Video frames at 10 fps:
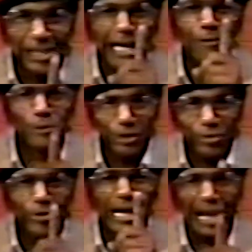I was
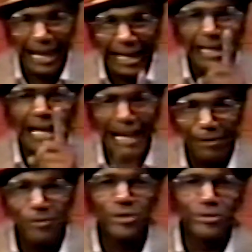
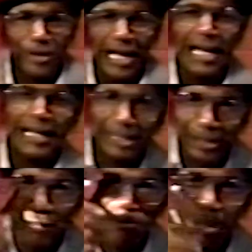right.
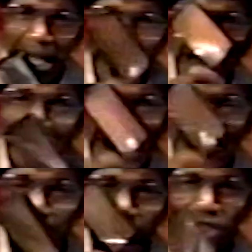So
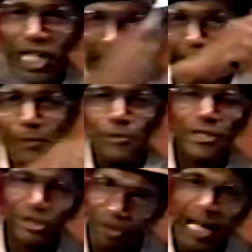Pineapple Shake
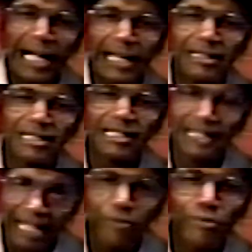was trying to
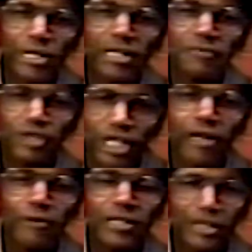get rid of
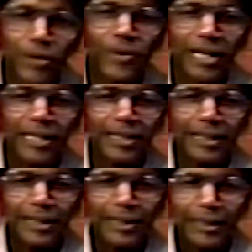Cherry Soda.
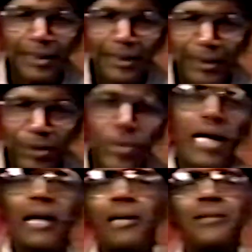
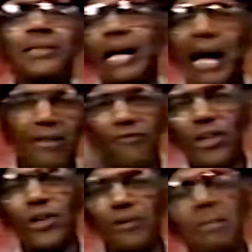Well, I
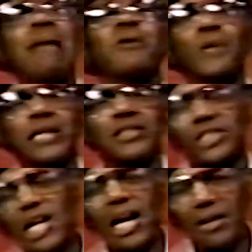figured maybe we can
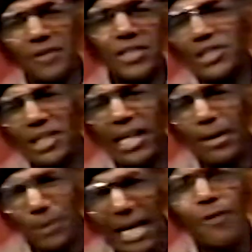solve this
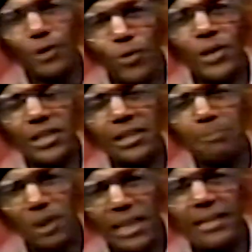thing without going to the
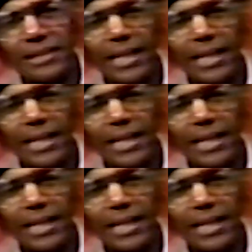police.